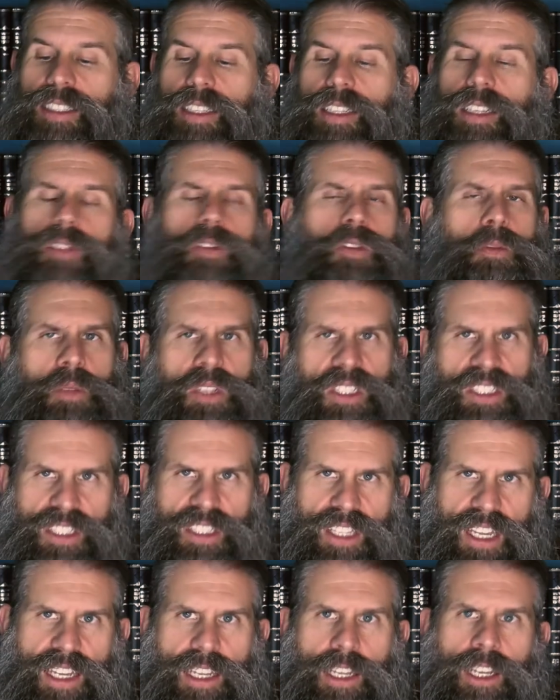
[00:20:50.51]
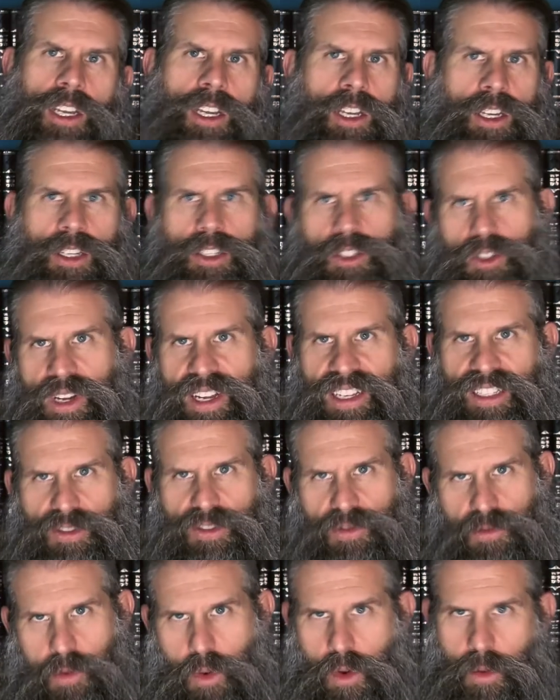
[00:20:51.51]
Think of them as like
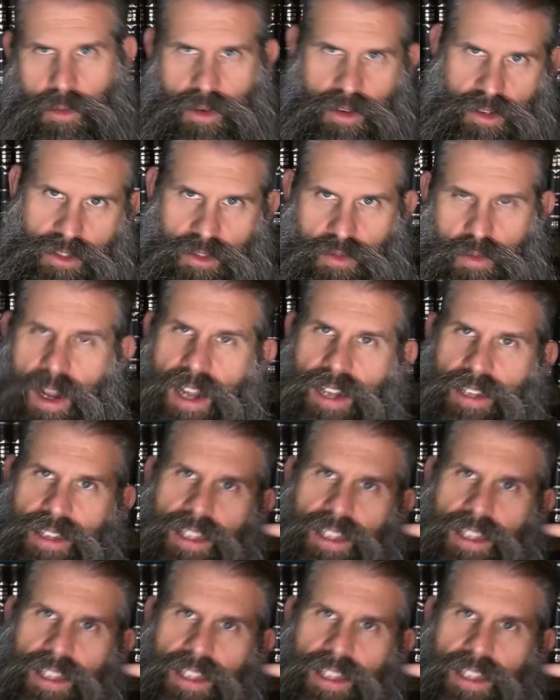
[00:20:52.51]
transformers, right?